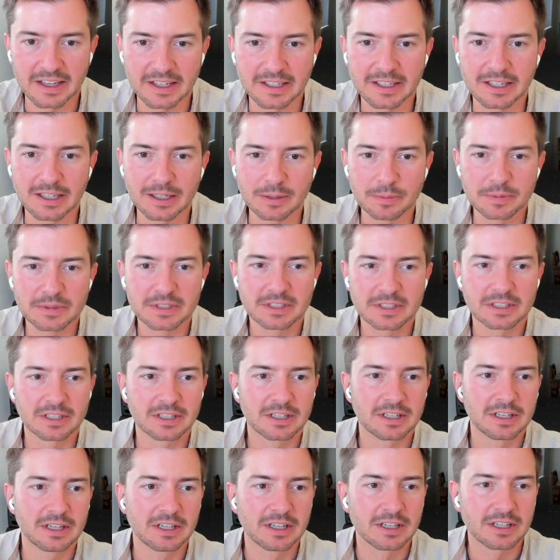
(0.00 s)
that helps.
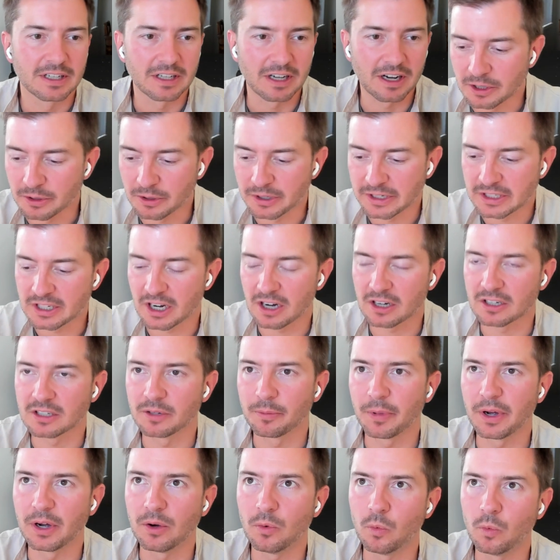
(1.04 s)
So we talked
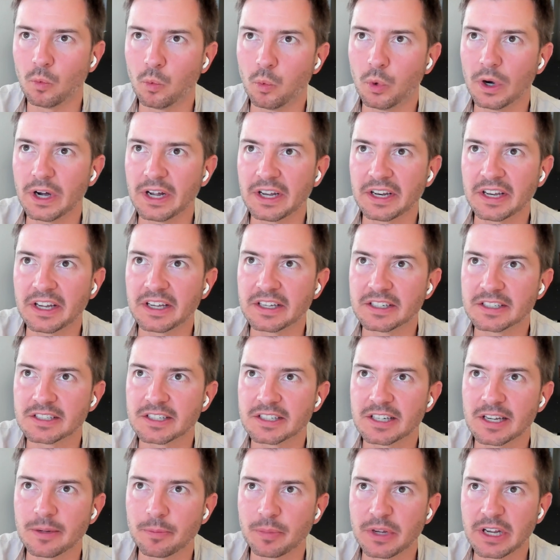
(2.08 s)
about what
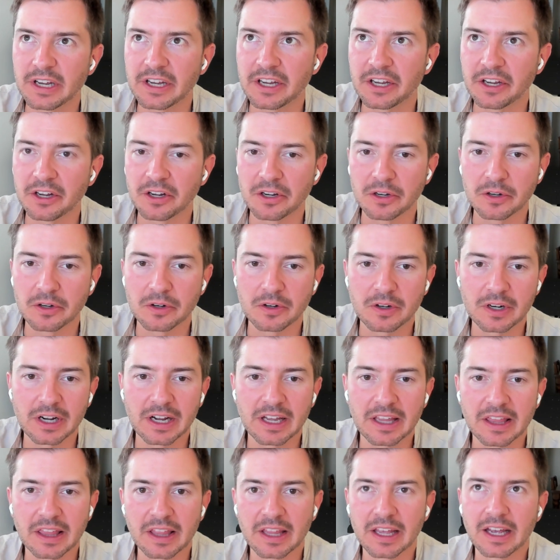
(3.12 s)
is CPQ,
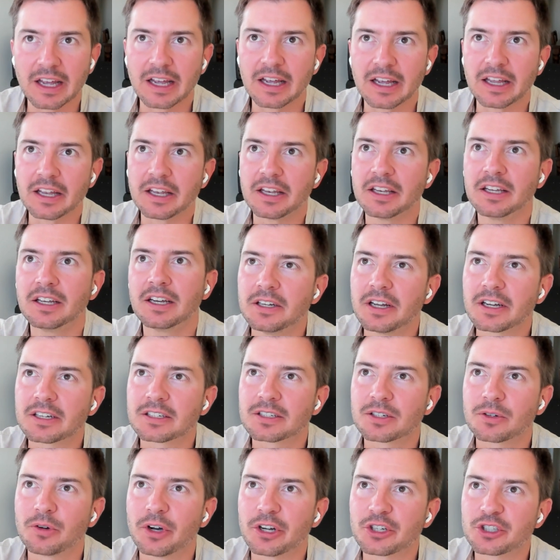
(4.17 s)
and then the
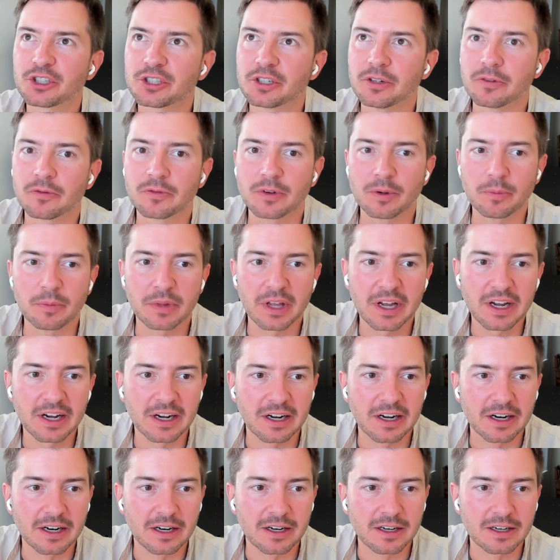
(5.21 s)
next question from
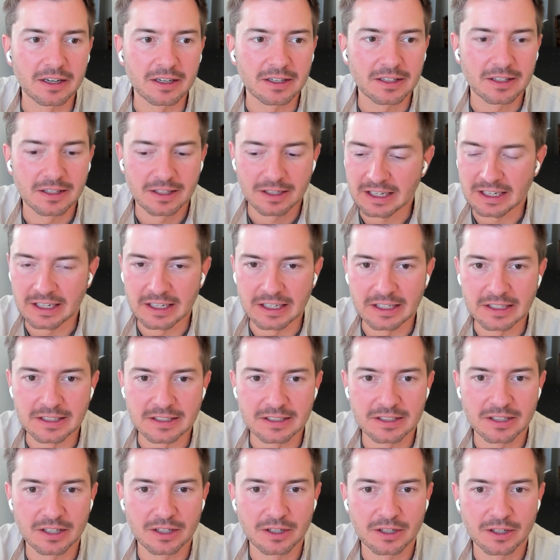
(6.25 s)
there
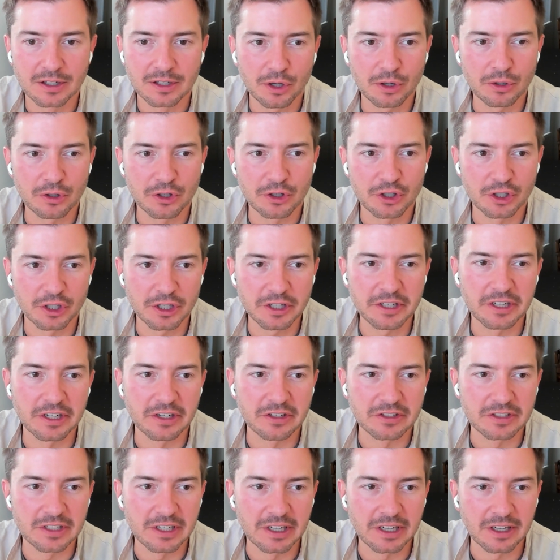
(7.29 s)
is who should
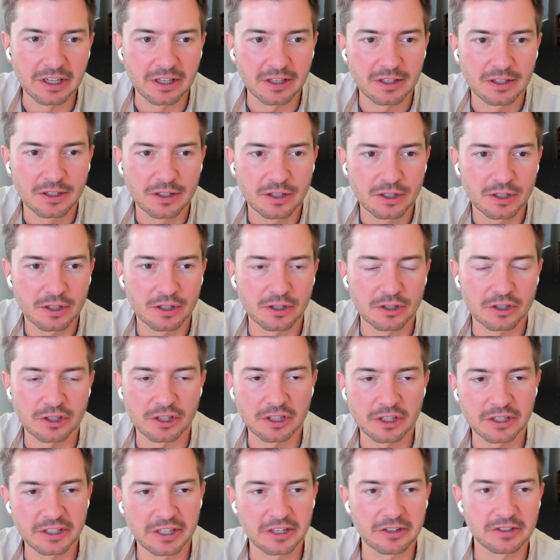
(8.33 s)
use it? Who
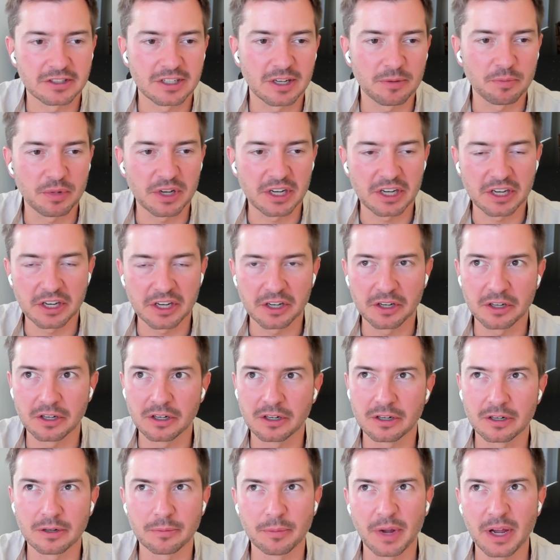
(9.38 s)
should use
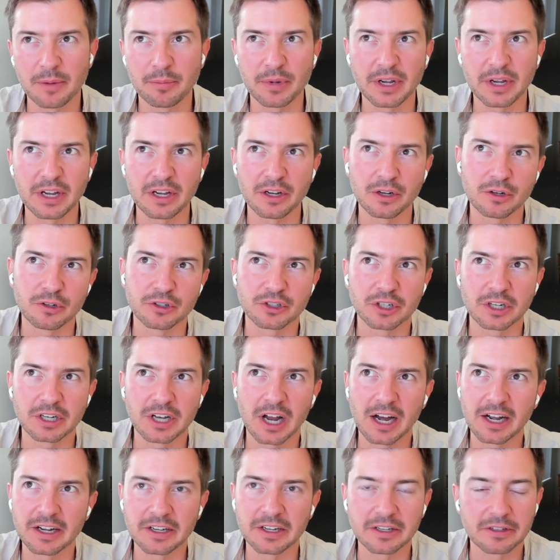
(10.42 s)
CPQ? Maybe who should
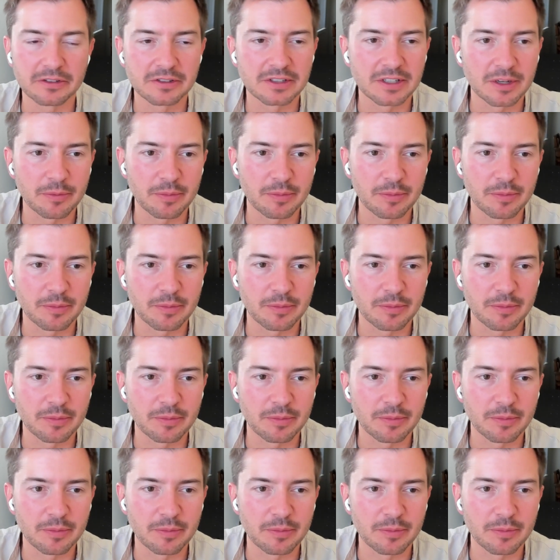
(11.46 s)
not use